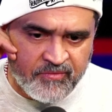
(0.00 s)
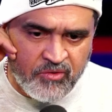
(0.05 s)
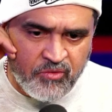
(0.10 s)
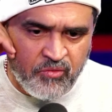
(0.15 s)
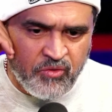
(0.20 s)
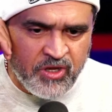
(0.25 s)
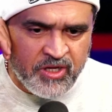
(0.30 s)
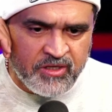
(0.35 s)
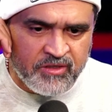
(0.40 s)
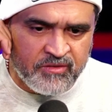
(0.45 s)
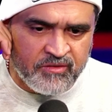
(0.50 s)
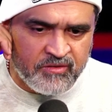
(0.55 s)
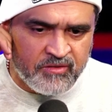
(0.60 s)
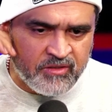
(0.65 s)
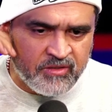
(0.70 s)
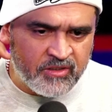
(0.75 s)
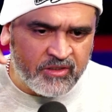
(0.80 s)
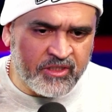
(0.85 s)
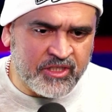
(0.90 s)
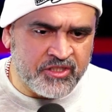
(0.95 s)
what
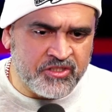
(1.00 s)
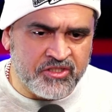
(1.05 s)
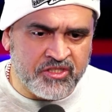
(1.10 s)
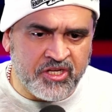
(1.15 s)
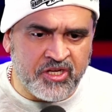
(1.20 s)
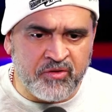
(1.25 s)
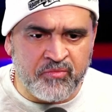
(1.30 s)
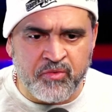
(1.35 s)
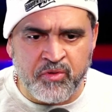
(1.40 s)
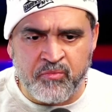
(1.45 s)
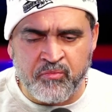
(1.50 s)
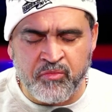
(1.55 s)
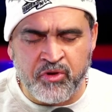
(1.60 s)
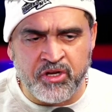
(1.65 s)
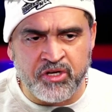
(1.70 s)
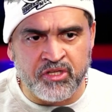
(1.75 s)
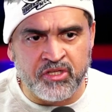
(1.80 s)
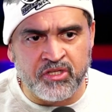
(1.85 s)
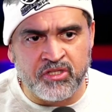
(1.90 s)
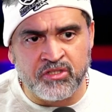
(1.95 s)
legitimate
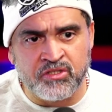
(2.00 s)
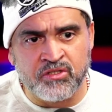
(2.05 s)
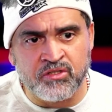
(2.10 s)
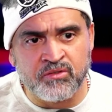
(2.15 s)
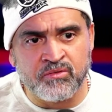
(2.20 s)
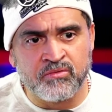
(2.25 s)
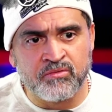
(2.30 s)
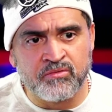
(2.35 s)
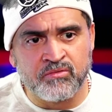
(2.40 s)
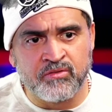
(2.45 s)
money could do.